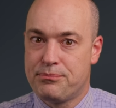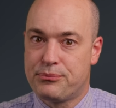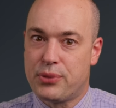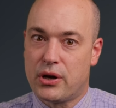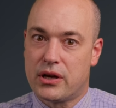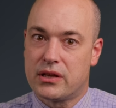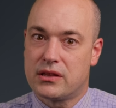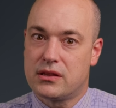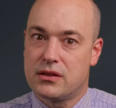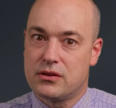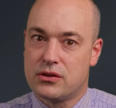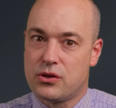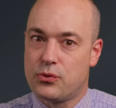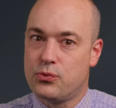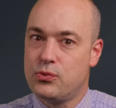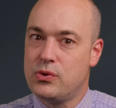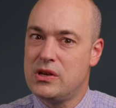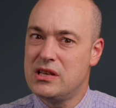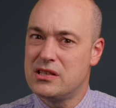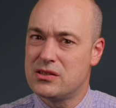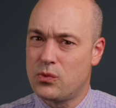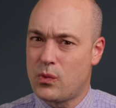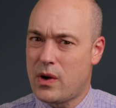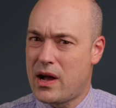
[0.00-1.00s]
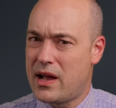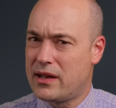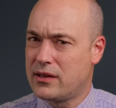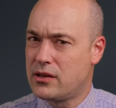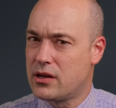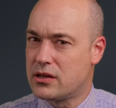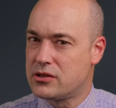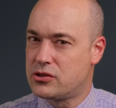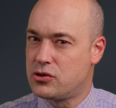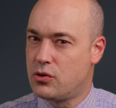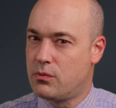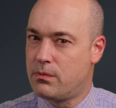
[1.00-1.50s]
But the reason why it
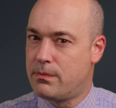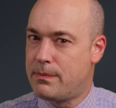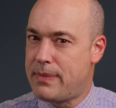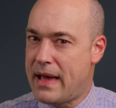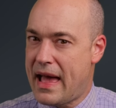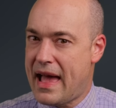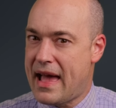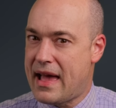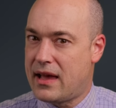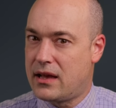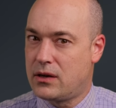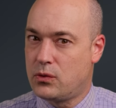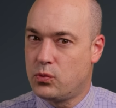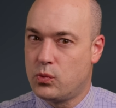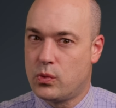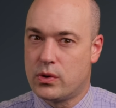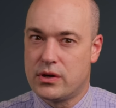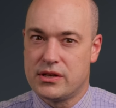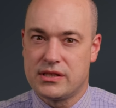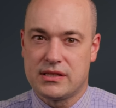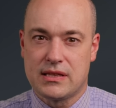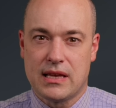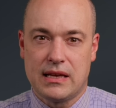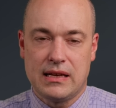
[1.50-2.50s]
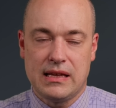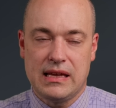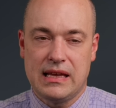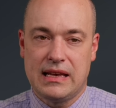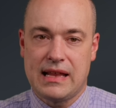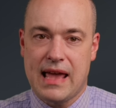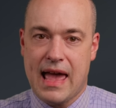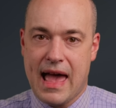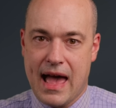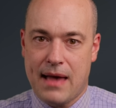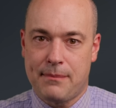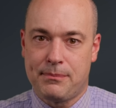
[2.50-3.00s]
got so bad was that
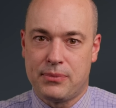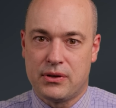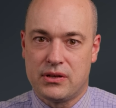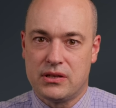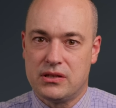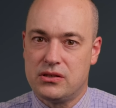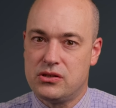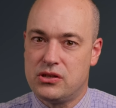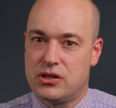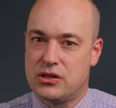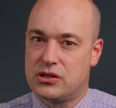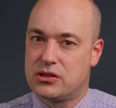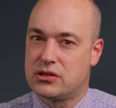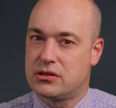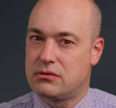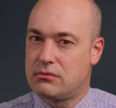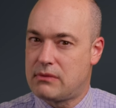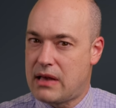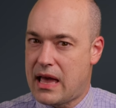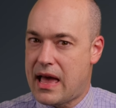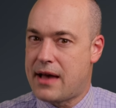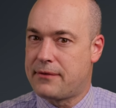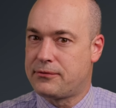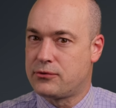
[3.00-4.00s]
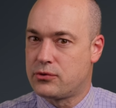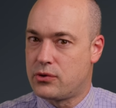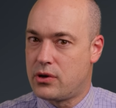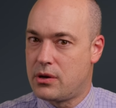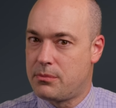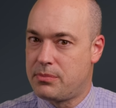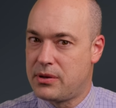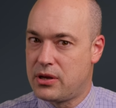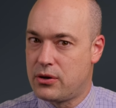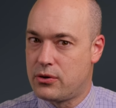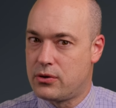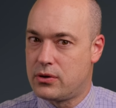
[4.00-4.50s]
it happened just after
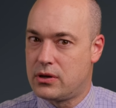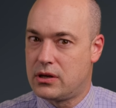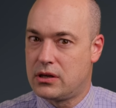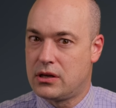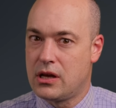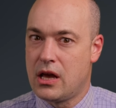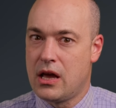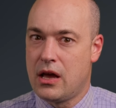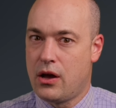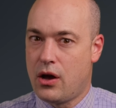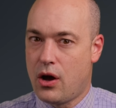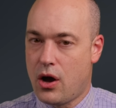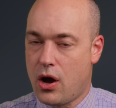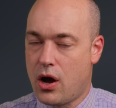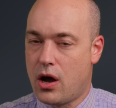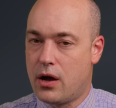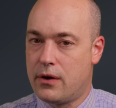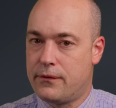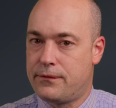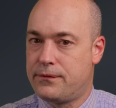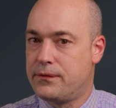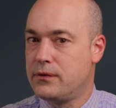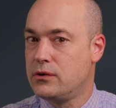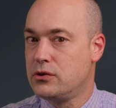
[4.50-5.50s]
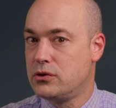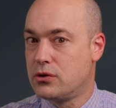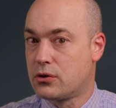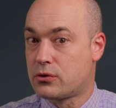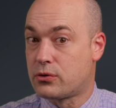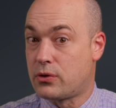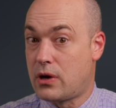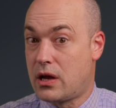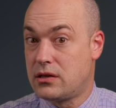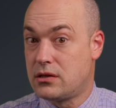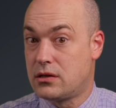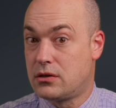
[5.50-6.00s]
a period of
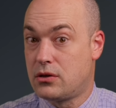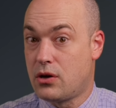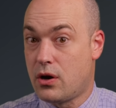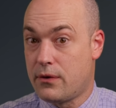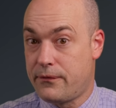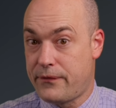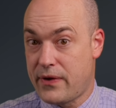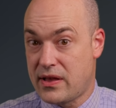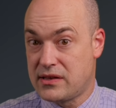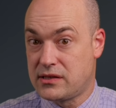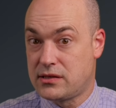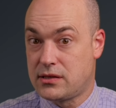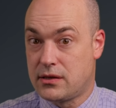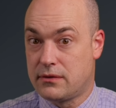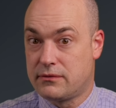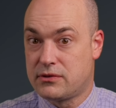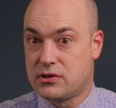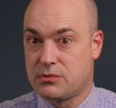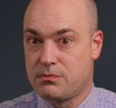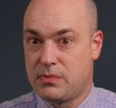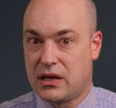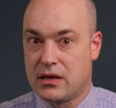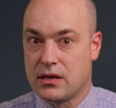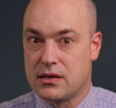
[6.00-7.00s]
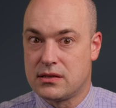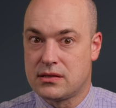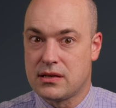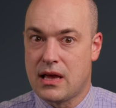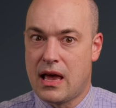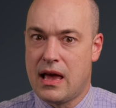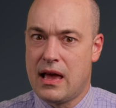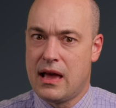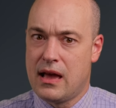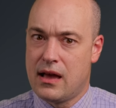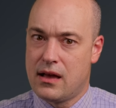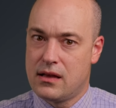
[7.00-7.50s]
Ukrainian offensives, because
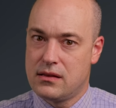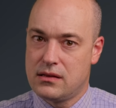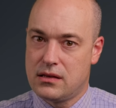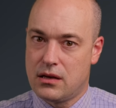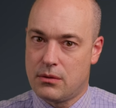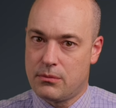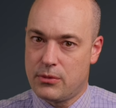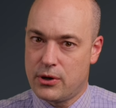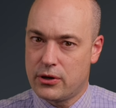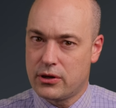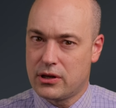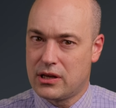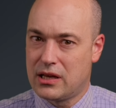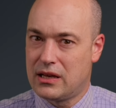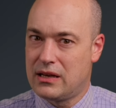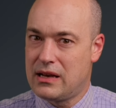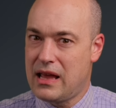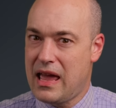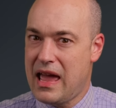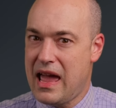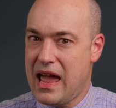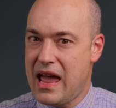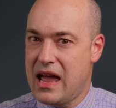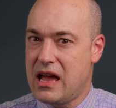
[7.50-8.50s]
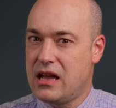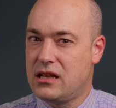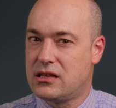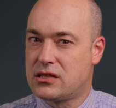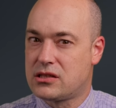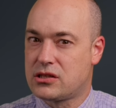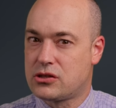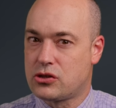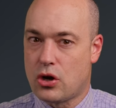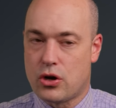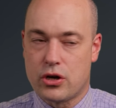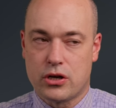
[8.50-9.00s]
the American aid
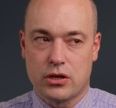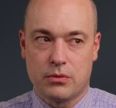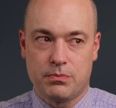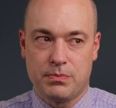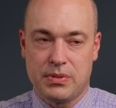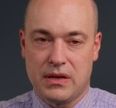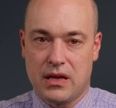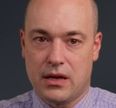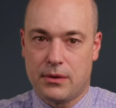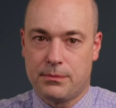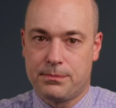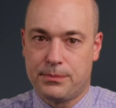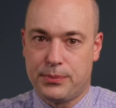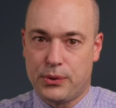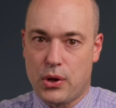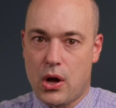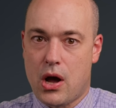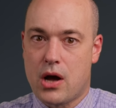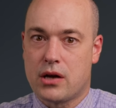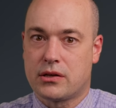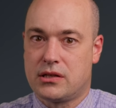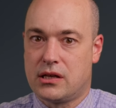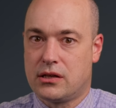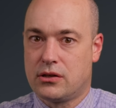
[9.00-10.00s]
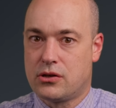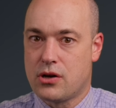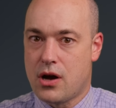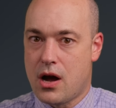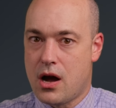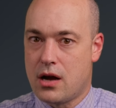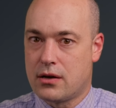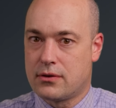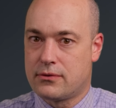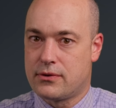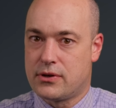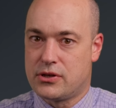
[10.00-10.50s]
started being blocked in
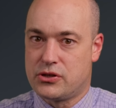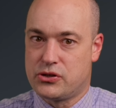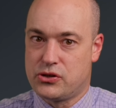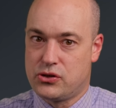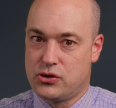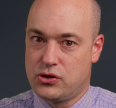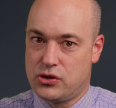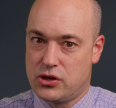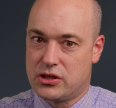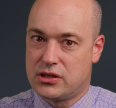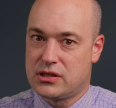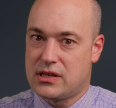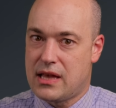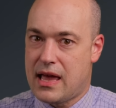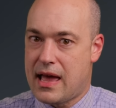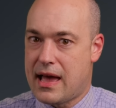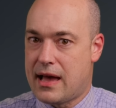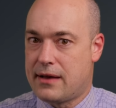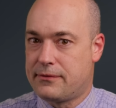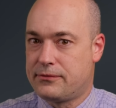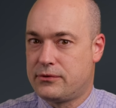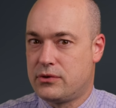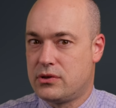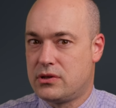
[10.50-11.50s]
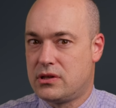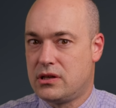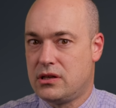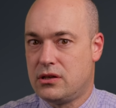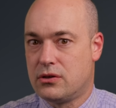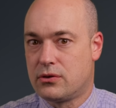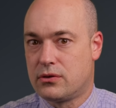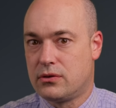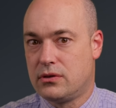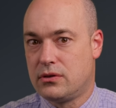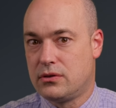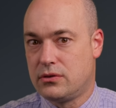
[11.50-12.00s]
Congress just after
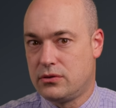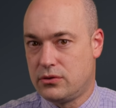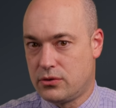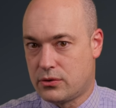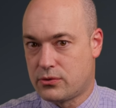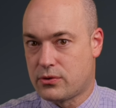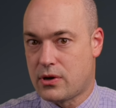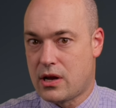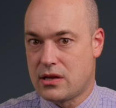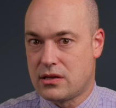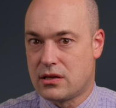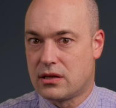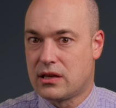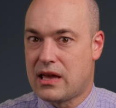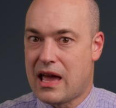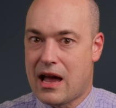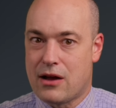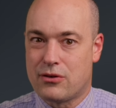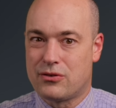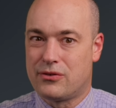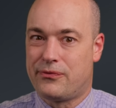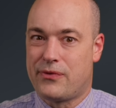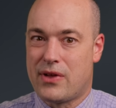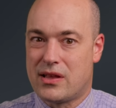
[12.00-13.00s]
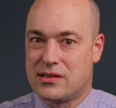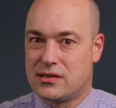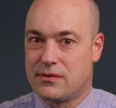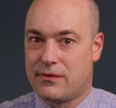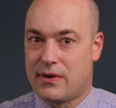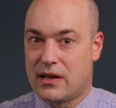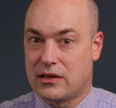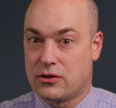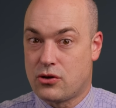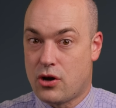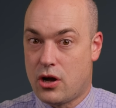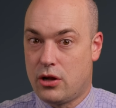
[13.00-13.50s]
the Ukrainian
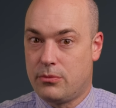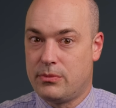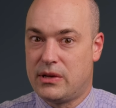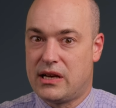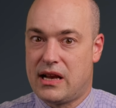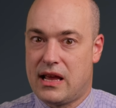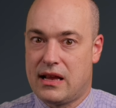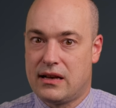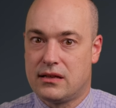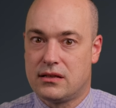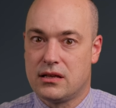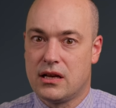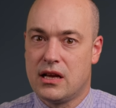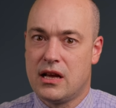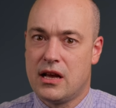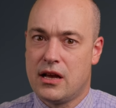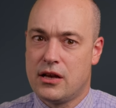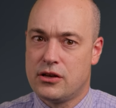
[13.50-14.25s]
counteroffensive had culminated.